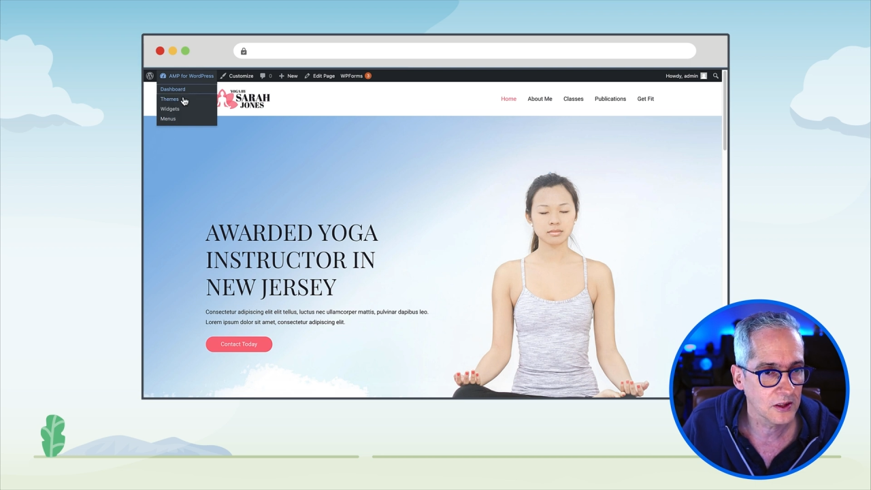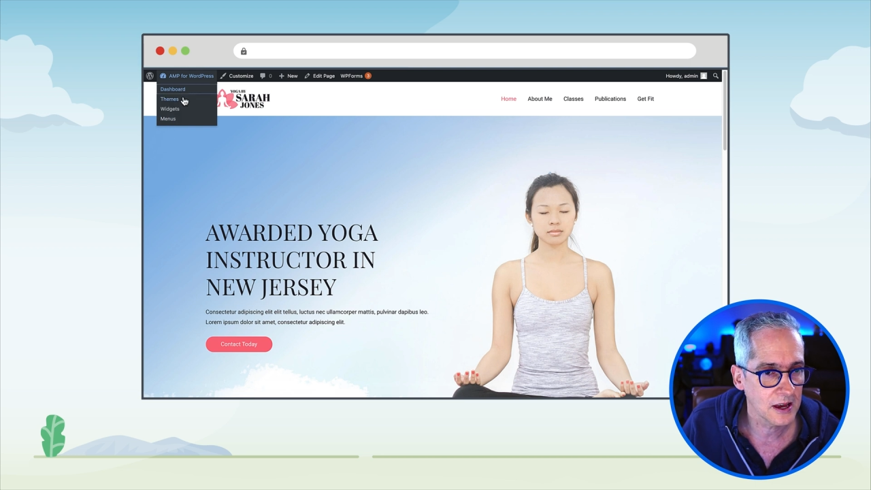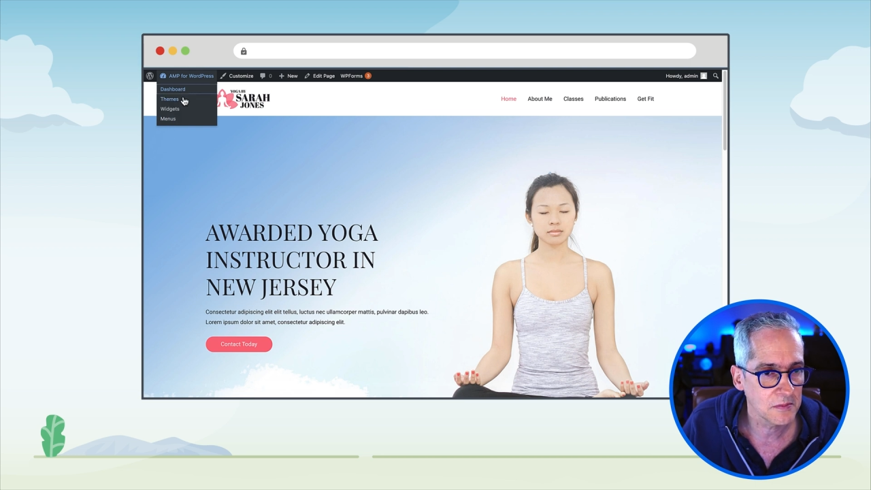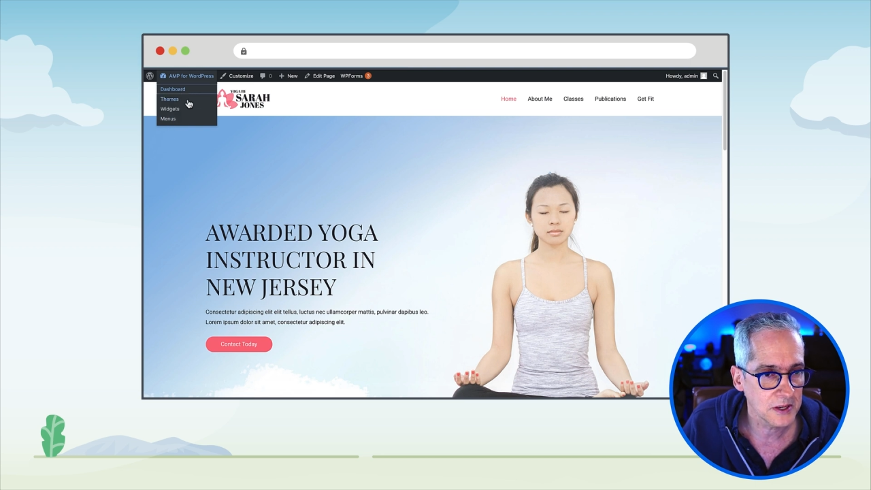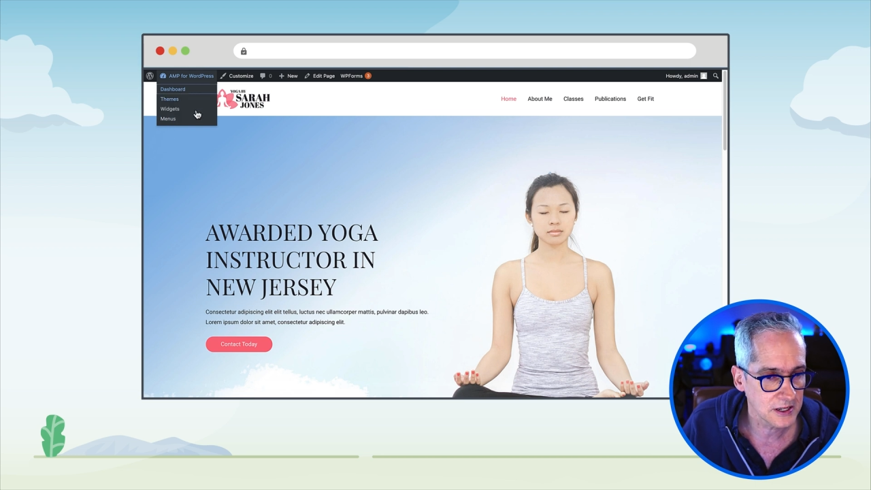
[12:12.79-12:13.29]

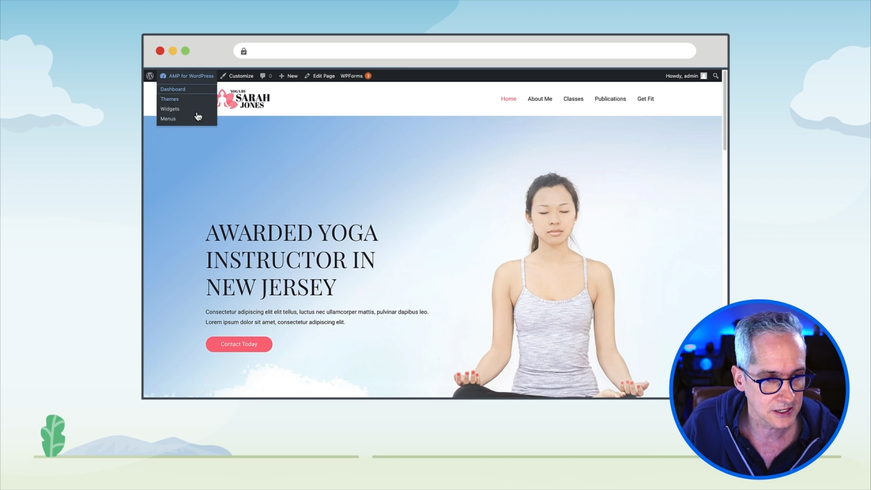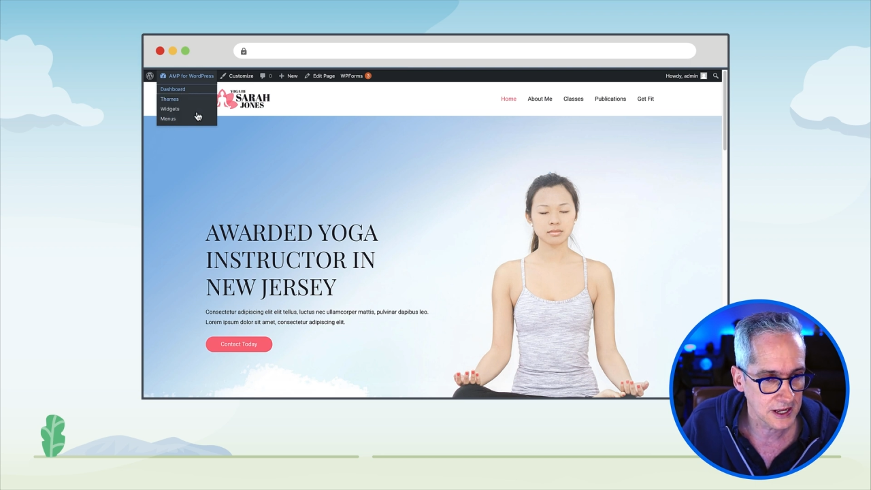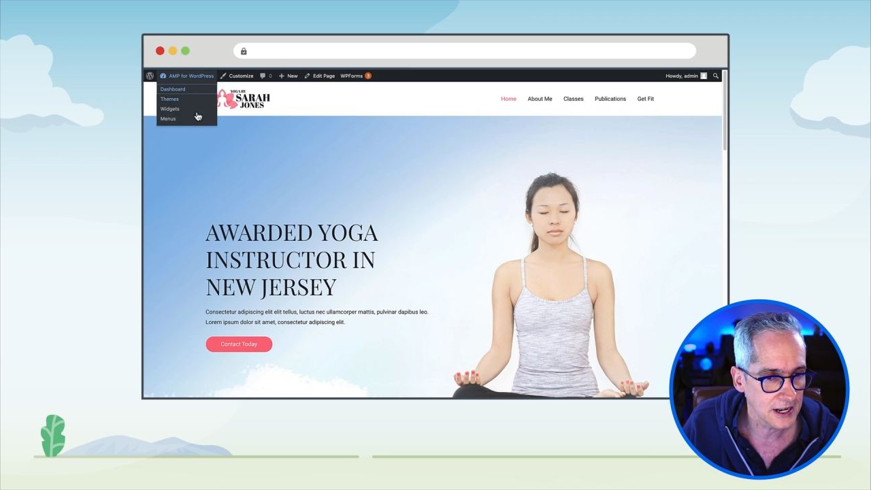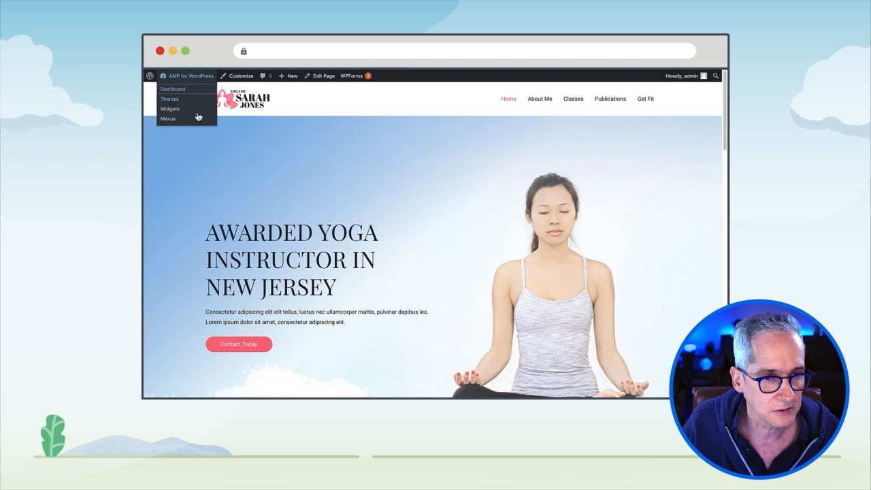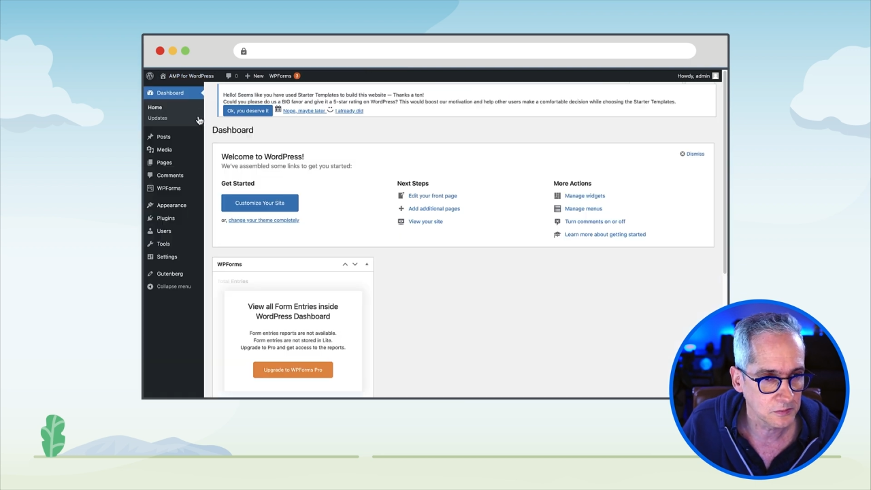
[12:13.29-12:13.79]
admin
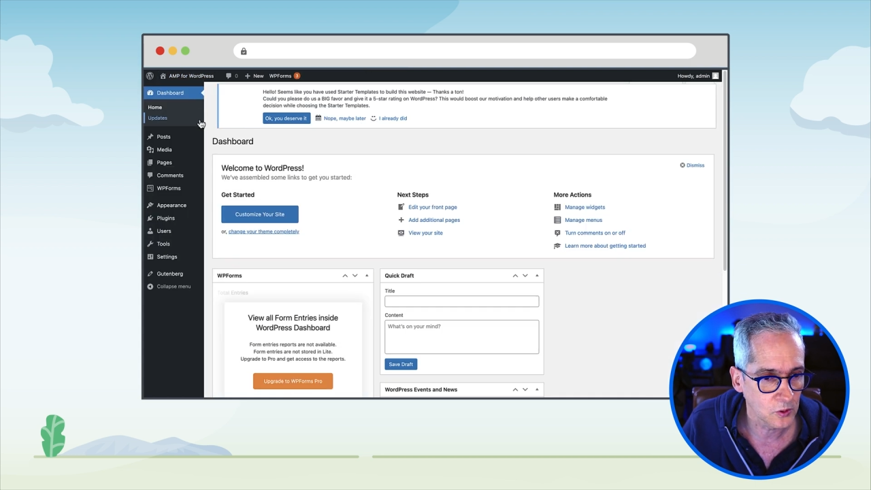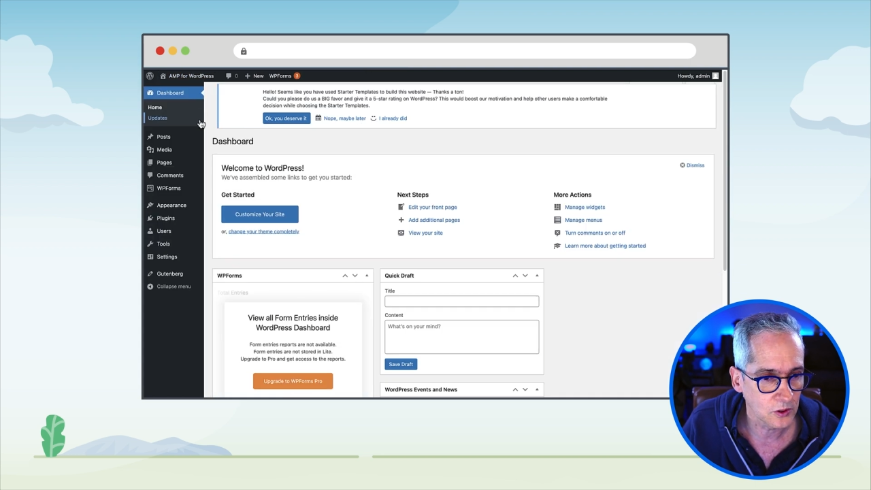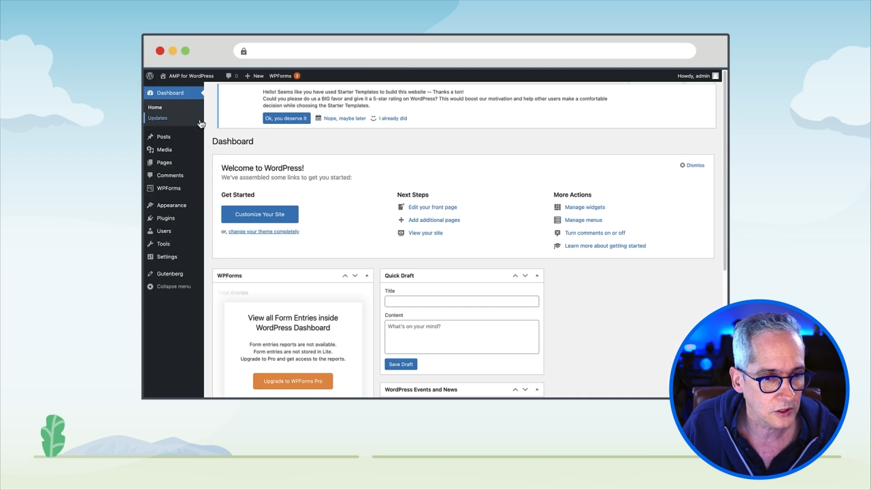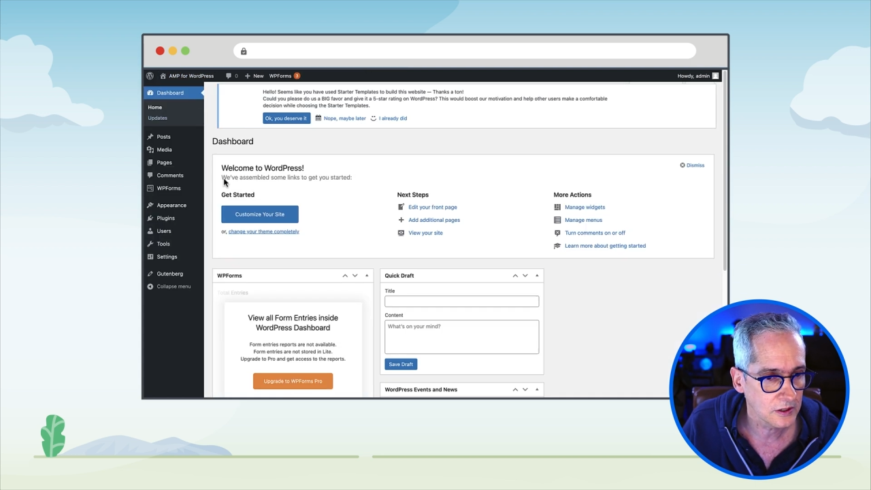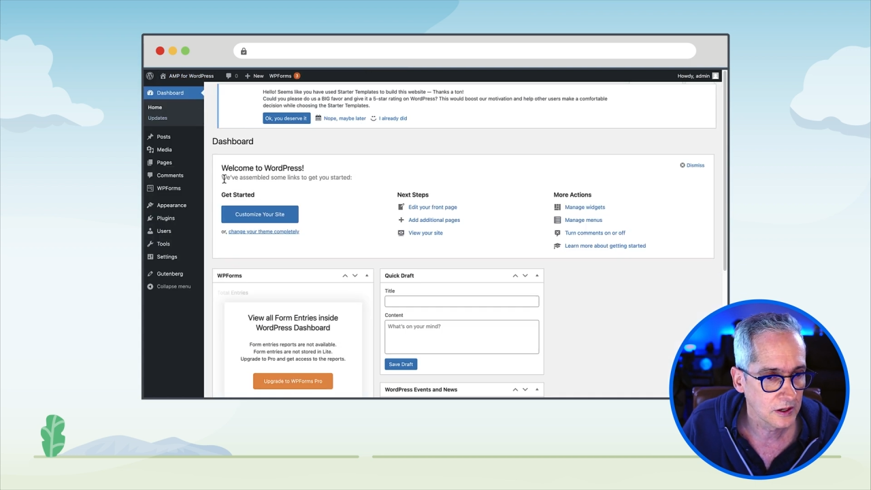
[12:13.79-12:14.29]
dashboard.